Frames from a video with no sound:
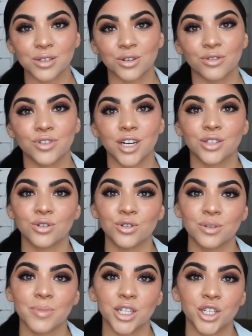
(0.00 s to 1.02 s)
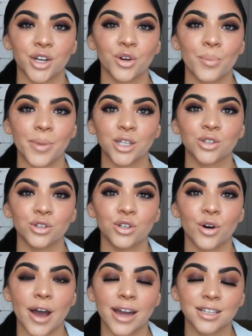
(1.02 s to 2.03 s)
So if you guys are new to my channel, make sure you
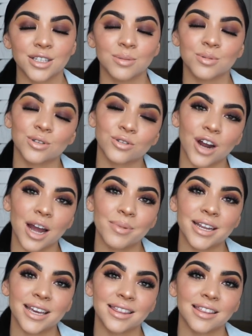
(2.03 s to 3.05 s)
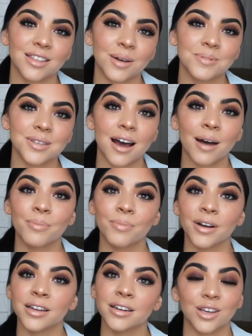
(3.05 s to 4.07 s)
go ahead and subscribe and hit the thumbs up
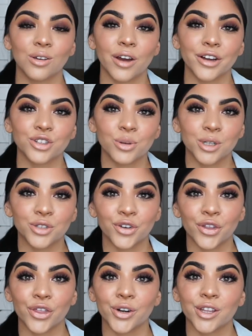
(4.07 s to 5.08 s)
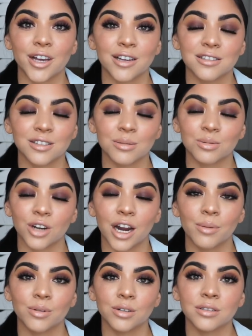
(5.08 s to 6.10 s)
button. Thank you guys so much for 30,000
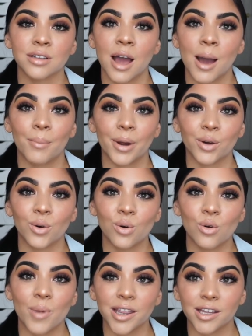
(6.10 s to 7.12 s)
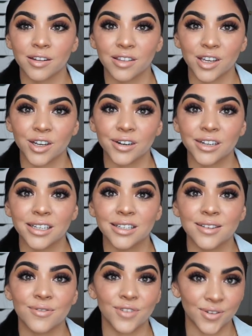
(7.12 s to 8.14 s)
subscribers. My goal by the end of the year
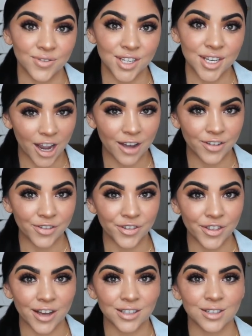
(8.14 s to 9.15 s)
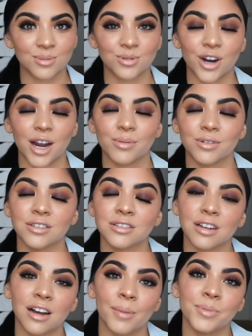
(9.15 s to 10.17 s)
is 50,000
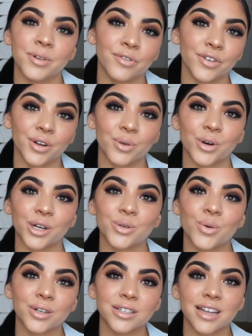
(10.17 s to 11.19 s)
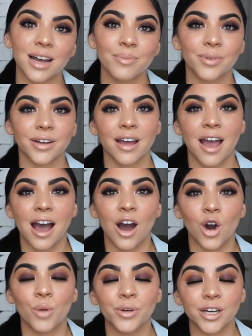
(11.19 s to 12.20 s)
subscribers. I'm definitely going to work towards that, but
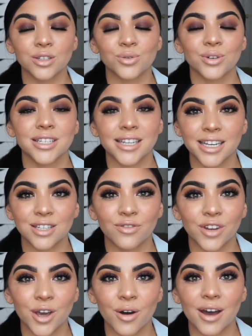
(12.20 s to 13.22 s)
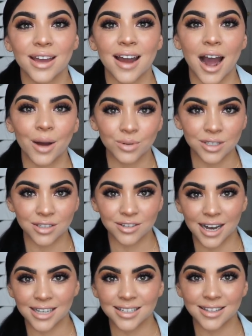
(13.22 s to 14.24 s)
hope you guys enjoyed today's video, and I will see you
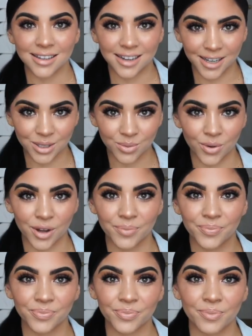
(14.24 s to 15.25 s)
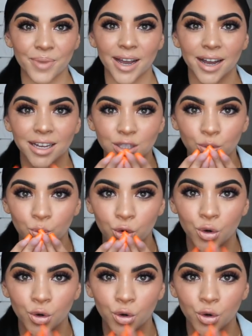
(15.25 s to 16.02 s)
guys in the next one. Bye guys.